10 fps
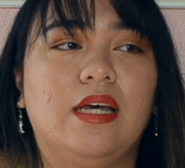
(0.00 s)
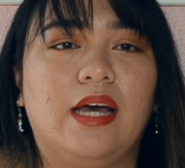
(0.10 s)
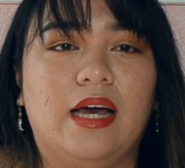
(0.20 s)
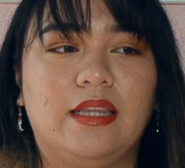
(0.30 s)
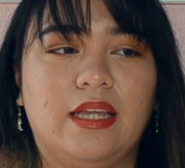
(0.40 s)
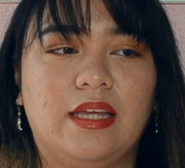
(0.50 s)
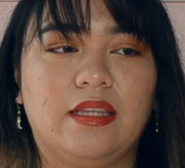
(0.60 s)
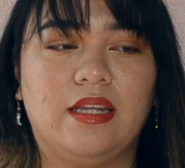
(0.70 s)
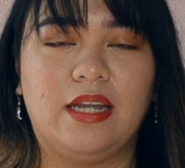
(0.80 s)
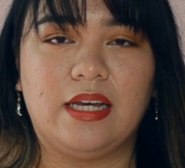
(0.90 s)
And then
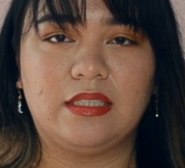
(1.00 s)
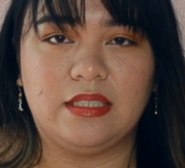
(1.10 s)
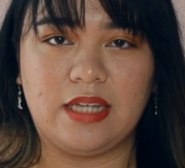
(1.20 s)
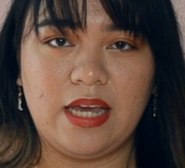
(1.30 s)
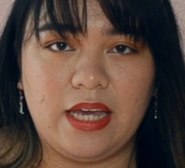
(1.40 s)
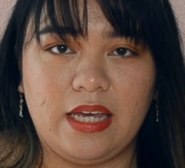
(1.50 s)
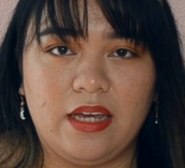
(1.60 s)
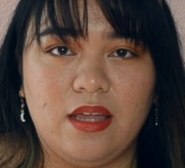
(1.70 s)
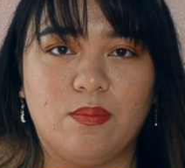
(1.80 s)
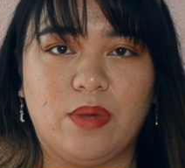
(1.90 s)
the next day,
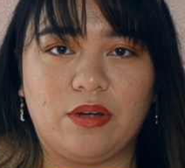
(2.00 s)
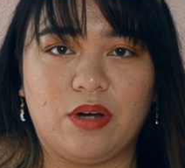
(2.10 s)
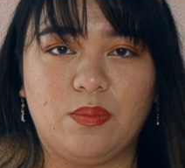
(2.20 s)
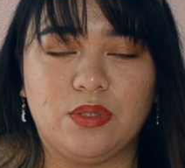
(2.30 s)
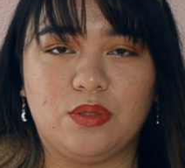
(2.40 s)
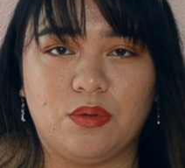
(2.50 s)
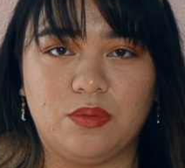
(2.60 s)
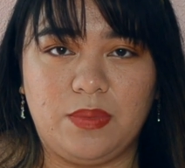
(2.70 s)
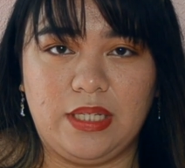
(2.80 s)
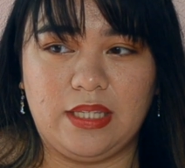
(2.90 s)
my grandma told
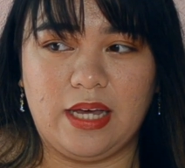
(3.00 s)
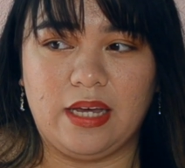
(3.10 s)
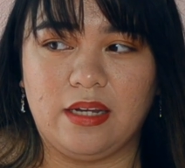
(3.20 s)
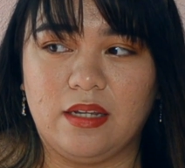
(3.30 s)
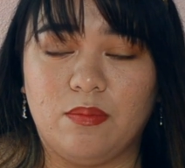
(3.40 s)
me that